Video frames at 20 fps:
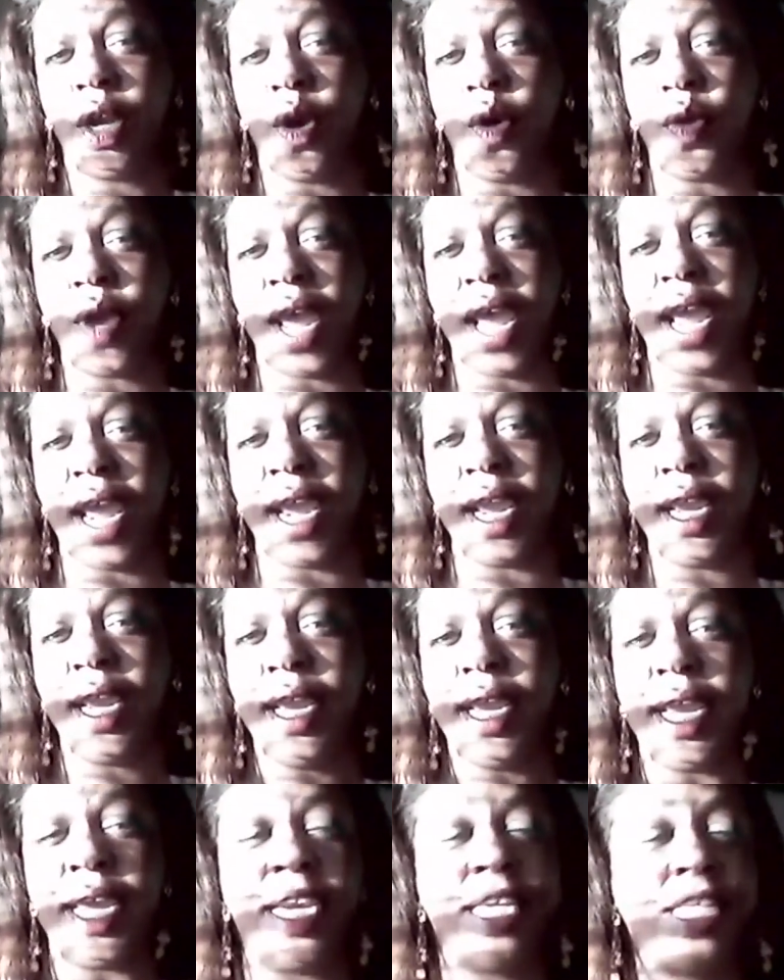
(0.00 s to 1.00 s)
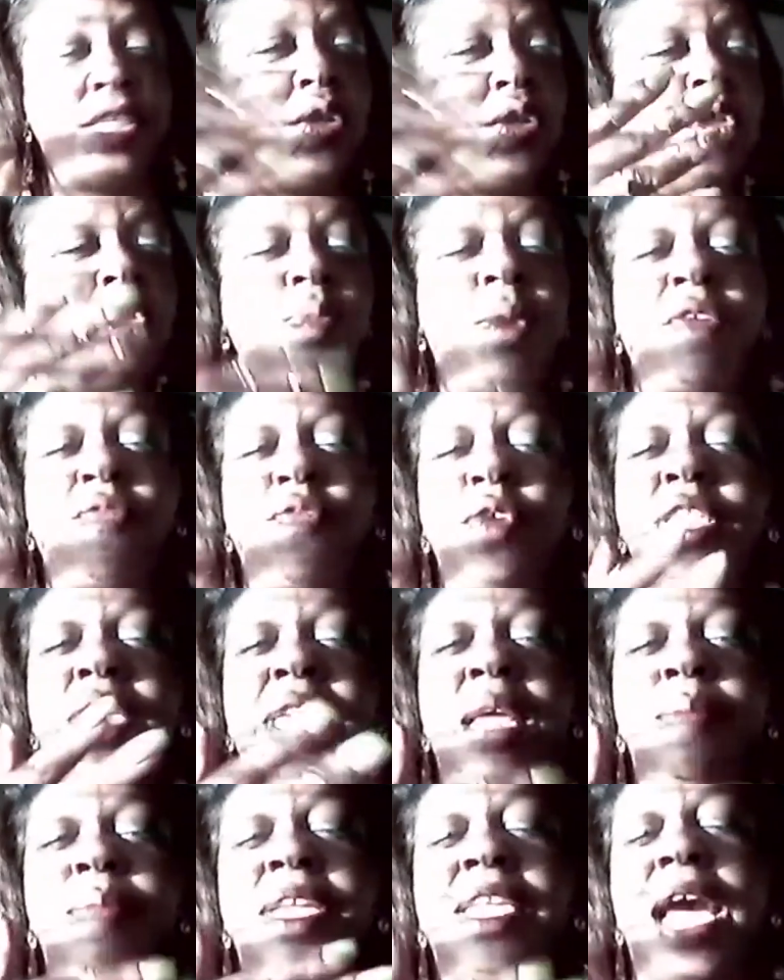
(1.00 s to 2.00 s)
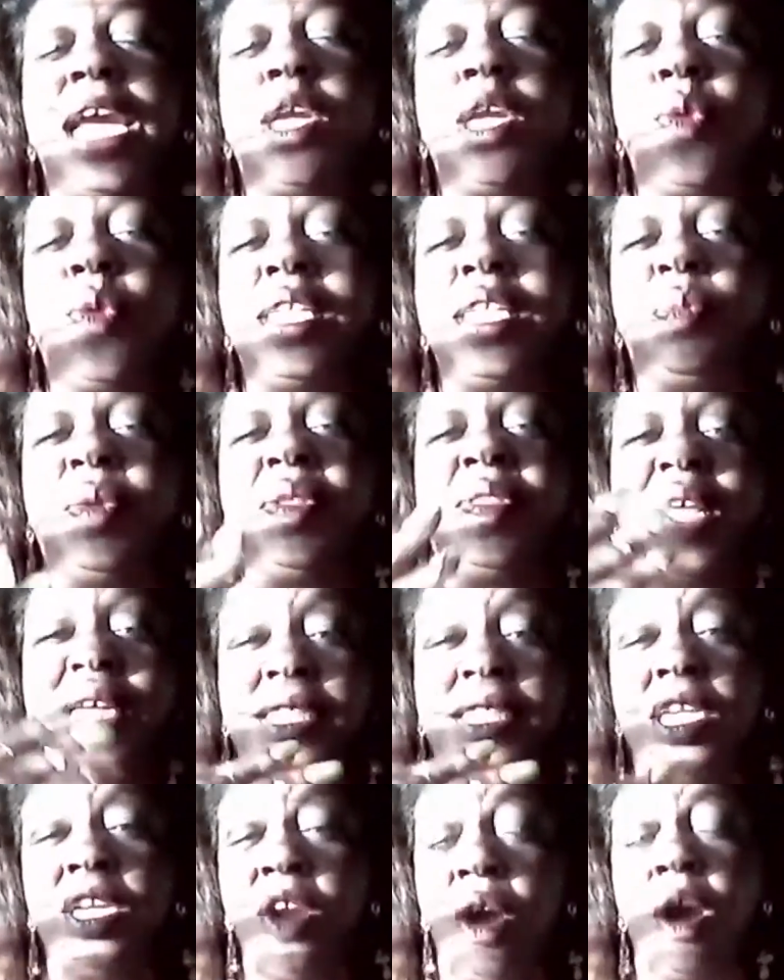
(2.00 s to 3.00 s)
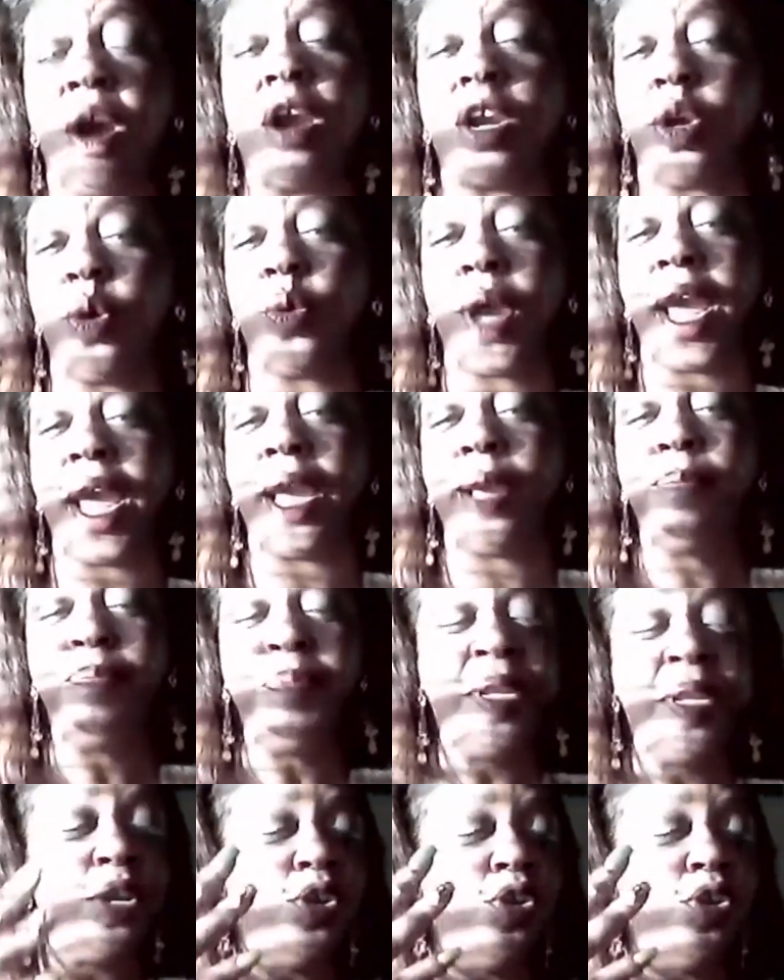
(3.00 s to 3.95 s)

Okay. And excuse my French, and let me digress, but that's a narc. Okay.